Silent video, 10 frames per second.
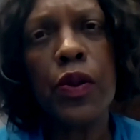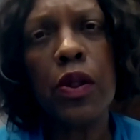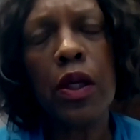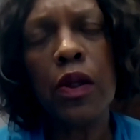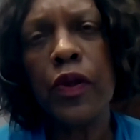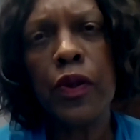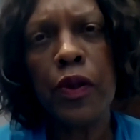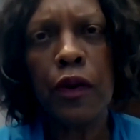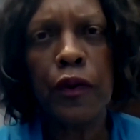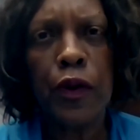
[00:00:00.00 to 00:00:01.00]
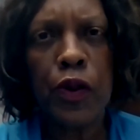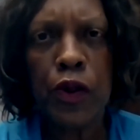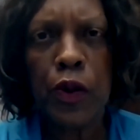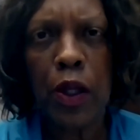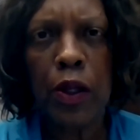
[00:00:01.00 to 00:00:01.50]
A lot of us are not first
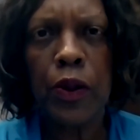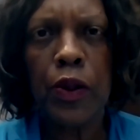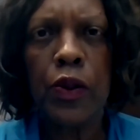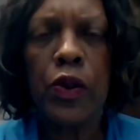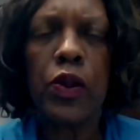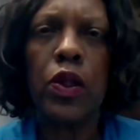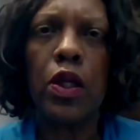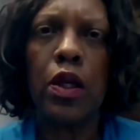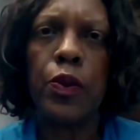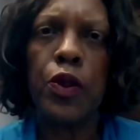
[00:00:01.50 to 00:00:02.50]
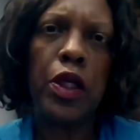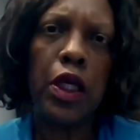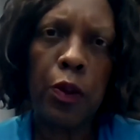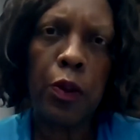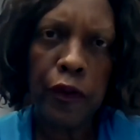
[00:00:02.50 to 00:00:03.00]
responders, trying to keep
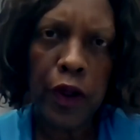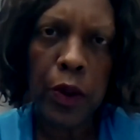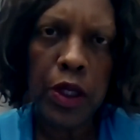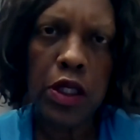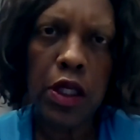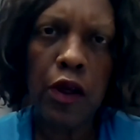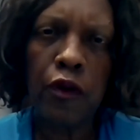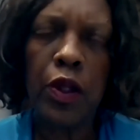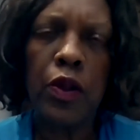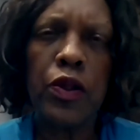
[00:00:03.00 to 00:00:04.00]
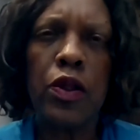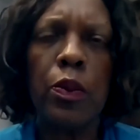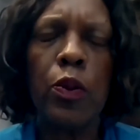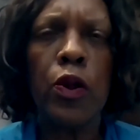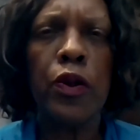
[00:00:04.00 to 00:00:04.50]
our families safe, but is there
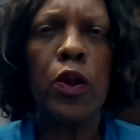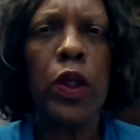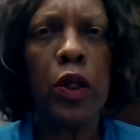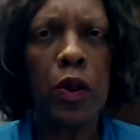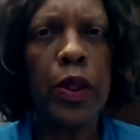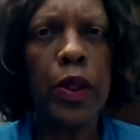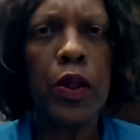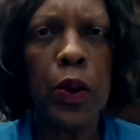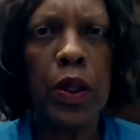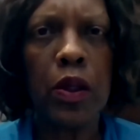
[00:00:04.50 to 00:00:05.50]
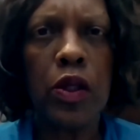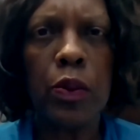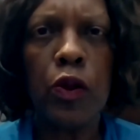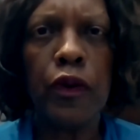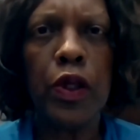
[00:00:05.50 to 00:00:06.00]
more that we could be doing to
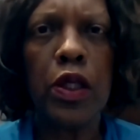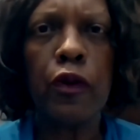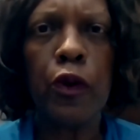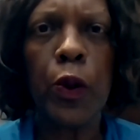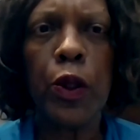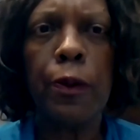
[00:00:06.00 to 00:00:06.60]
move things forward?